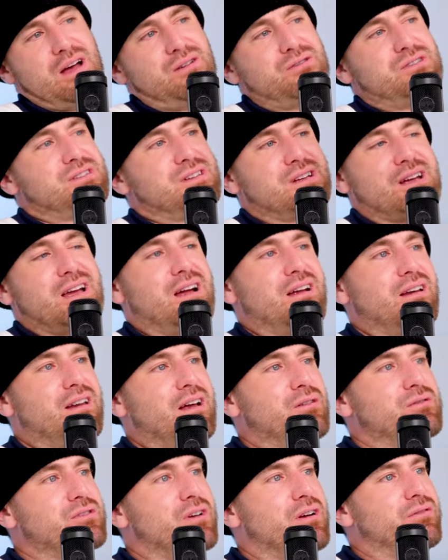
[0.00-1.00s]
I was just like, I don't
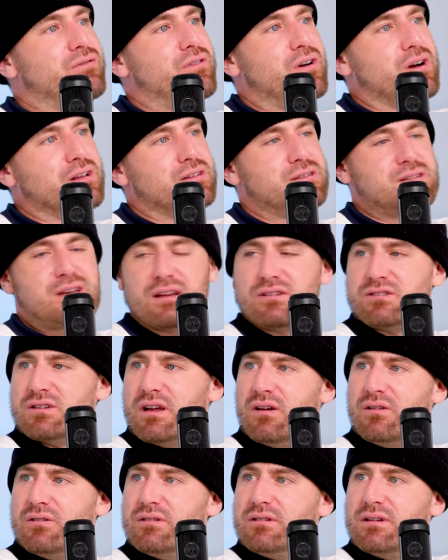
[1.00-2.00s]
know. I was all fucking sketched
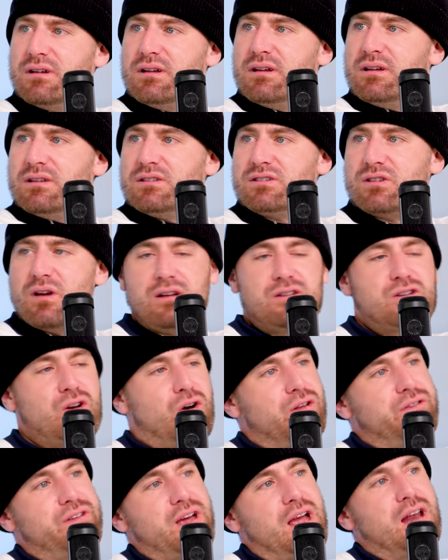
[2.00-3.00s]
out. So and I
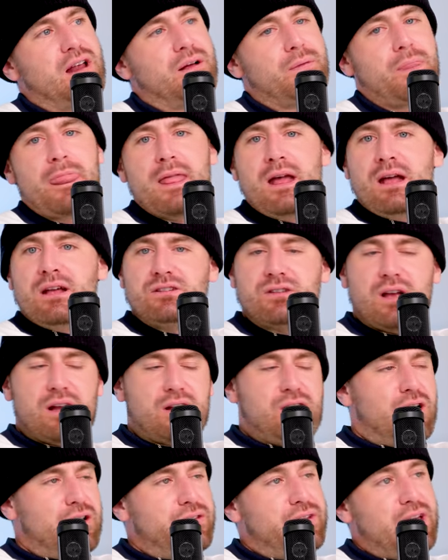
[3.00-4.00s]
told Dana. So I
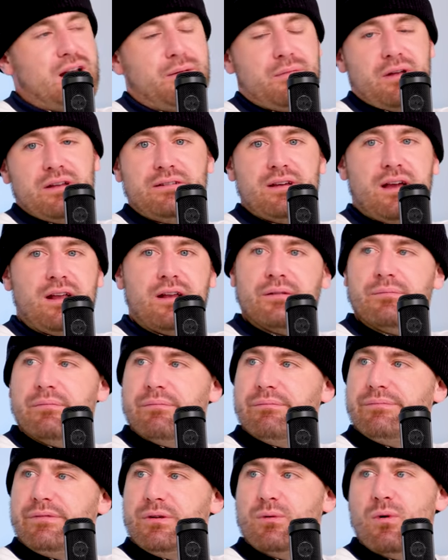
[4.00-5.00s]
called Dana. I'm like, Dana,
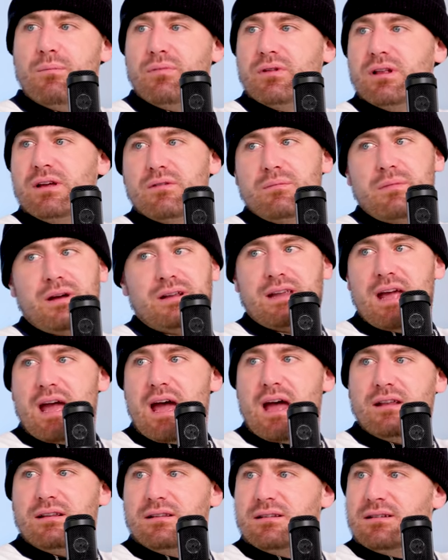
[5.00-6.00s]
you won't believe it. My
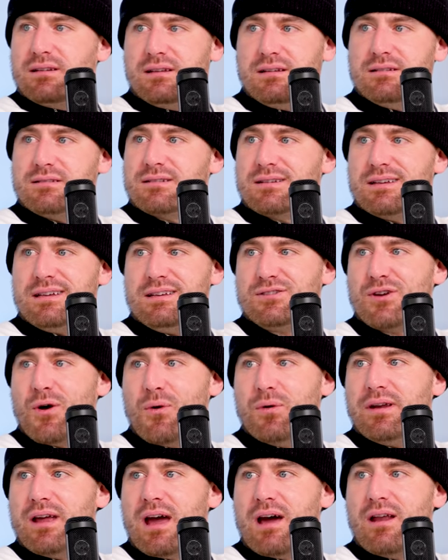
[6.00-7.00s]
dad, he's, he's
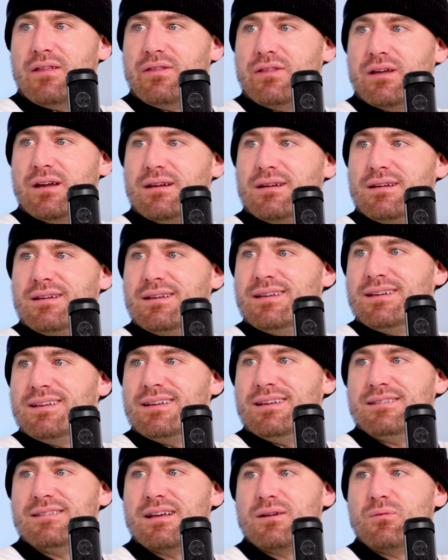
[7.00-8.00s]
going down, I think.
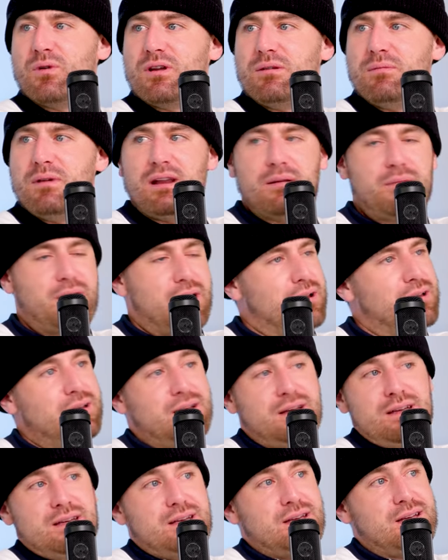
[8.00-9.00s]
He's like, what do you mean? I'm like,
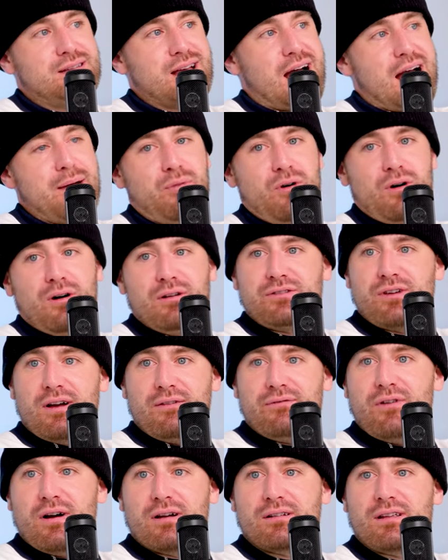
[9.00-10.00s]
his eyeball, it's
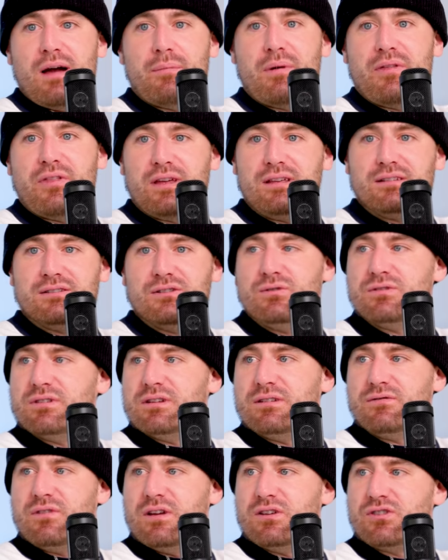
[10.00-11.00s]
all fucked up. I think he's
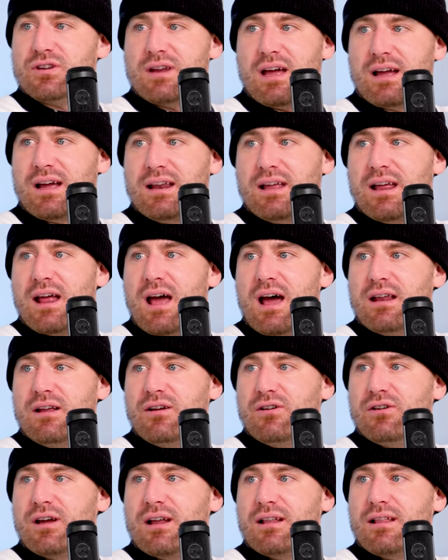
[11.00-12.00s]
losing his vision. I got to get out of
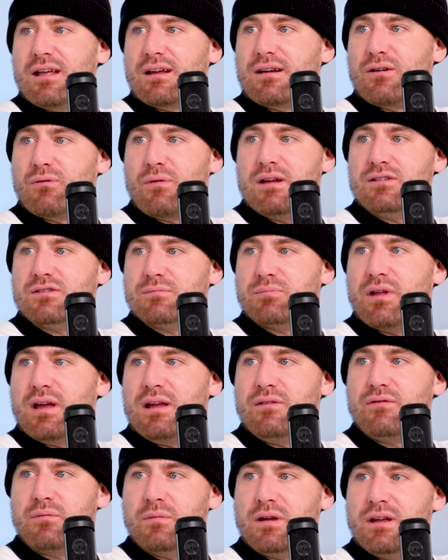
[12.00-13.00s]
here. You got to like arrange a
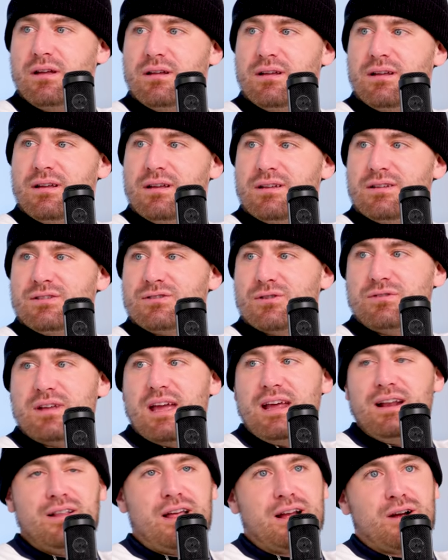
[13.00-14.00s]
plane for me. So
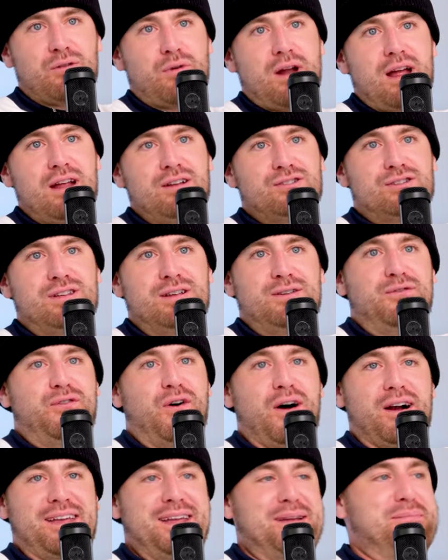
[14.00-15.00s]
Dana like arranged this
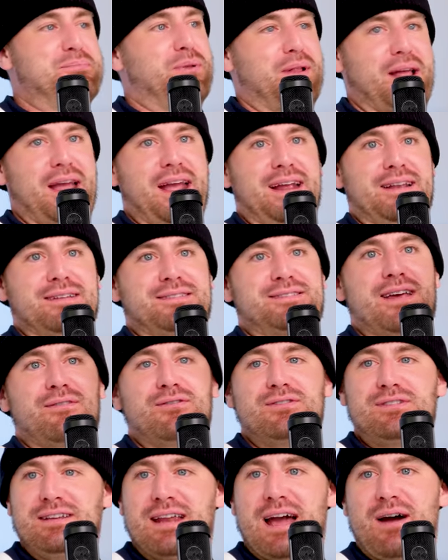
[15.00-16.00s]
fucking plane,
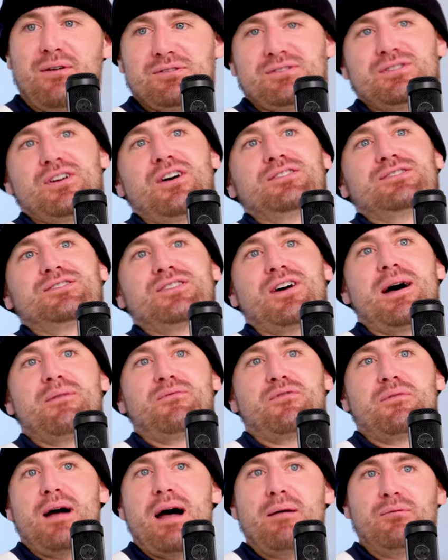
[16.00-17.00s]
17 hours
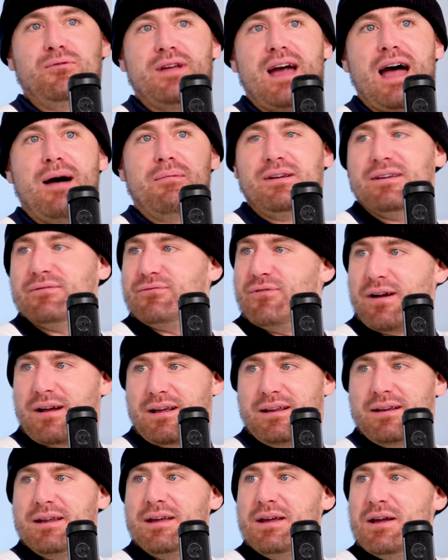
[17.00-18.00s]
nonstop from Abu Dhabi to
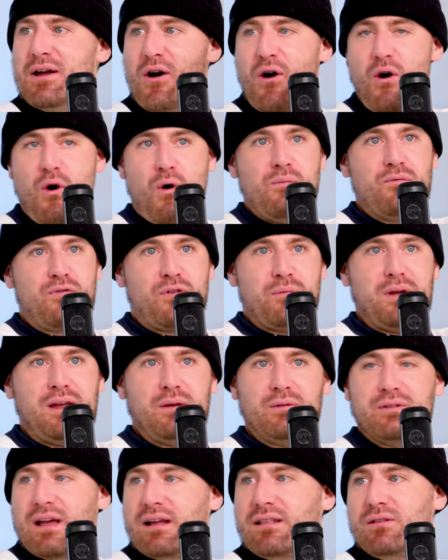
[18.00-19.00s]
fucking home for
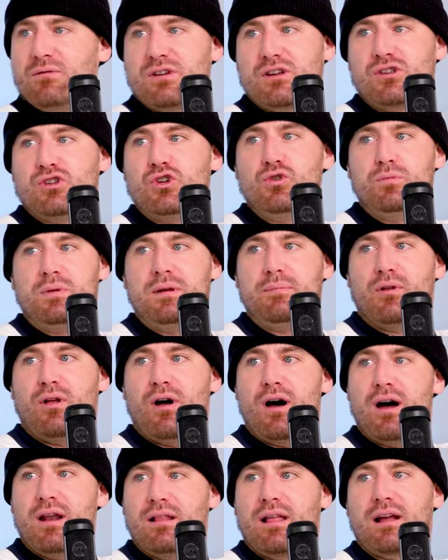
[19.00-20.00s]
me with like there was like two people
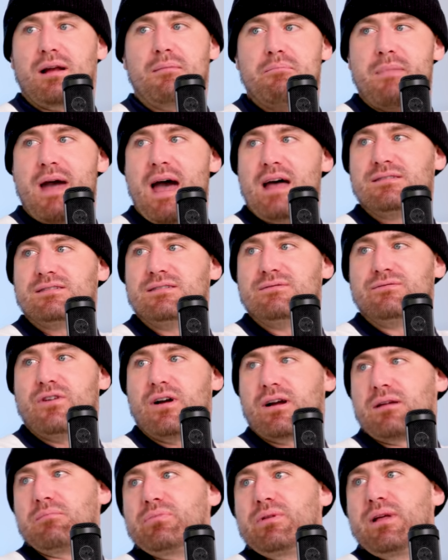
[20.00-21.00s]
on it, like a massive
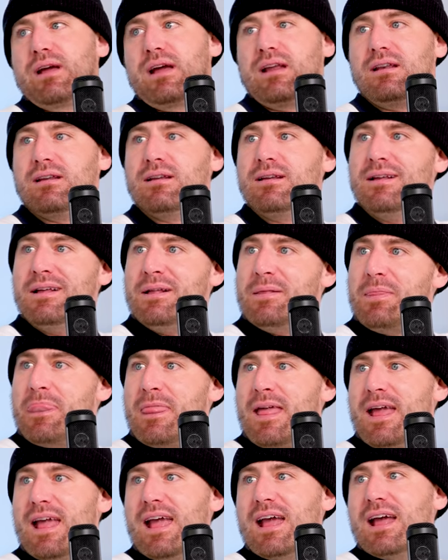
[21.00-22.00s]
fucking plane.
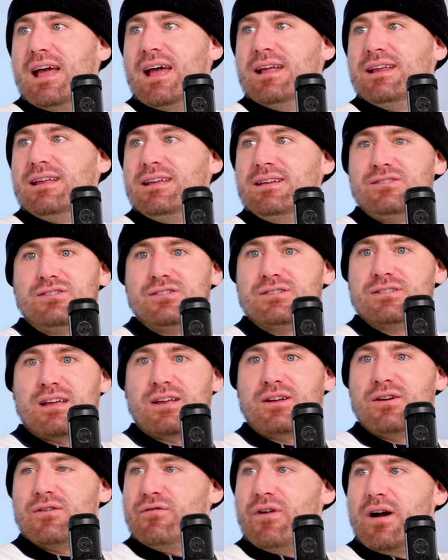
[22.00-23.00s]
And he's just
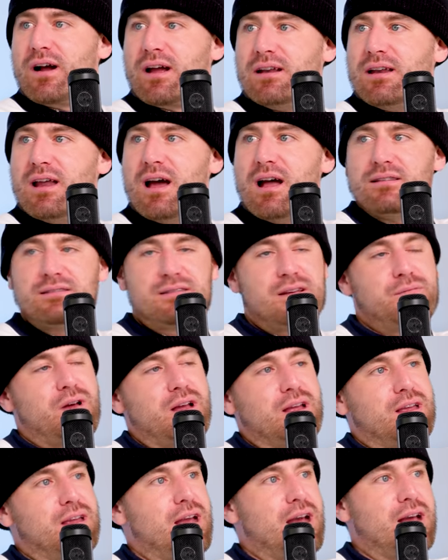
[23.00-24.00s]
like, You're fucking nuts. I'm
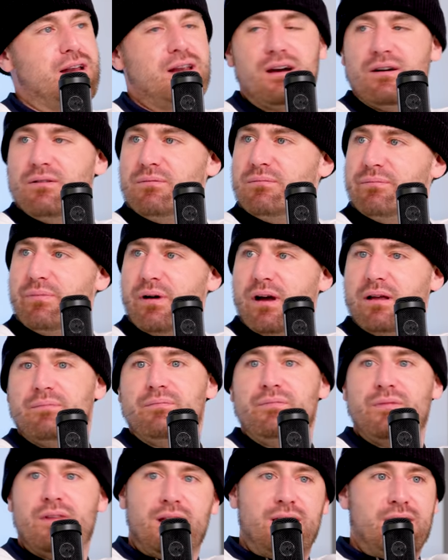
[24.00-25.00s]
like, Yeah, I know.
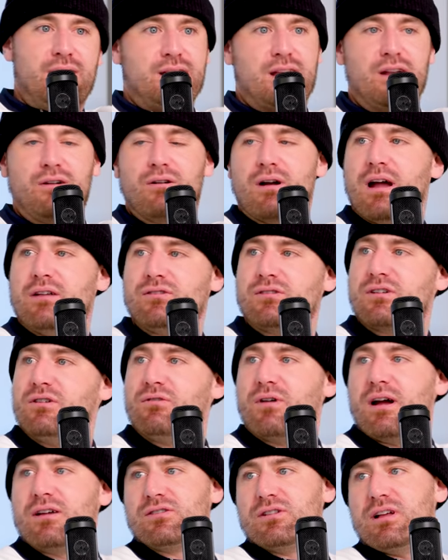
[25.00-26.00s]
But congrats,
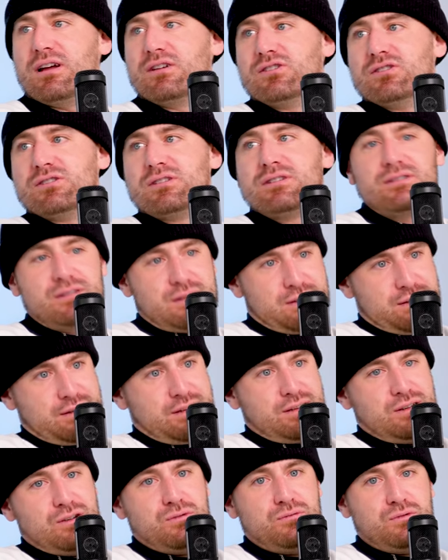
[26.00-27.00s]
congratulations.
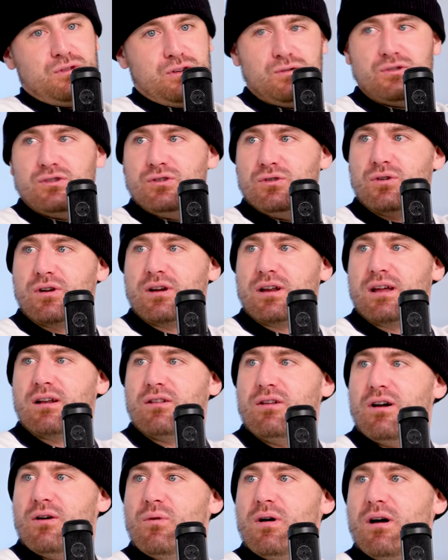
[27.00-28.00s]
You you two are gonna
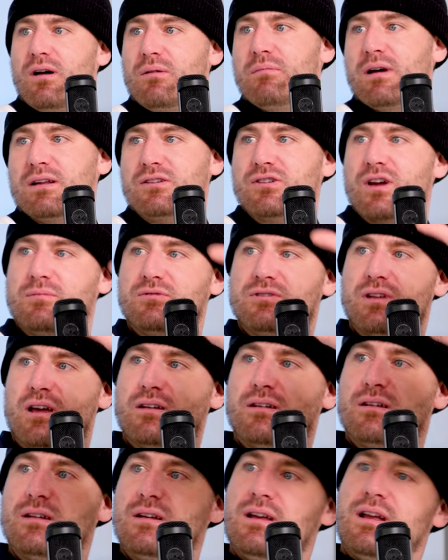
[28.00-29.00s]
get along well. My job's
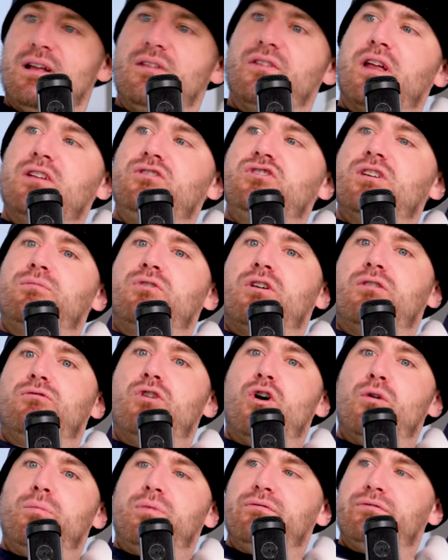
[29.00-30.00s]
done. And then I jumped on a
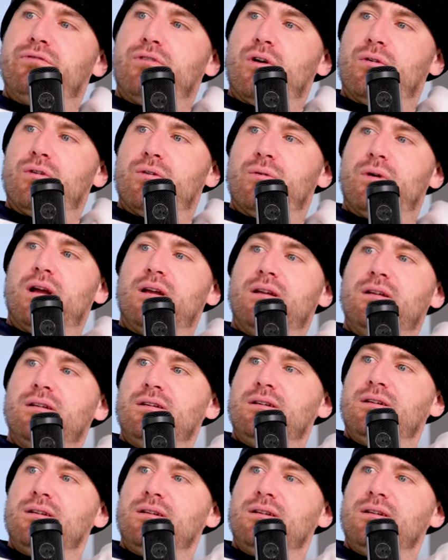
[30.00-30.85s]
rope and floated away.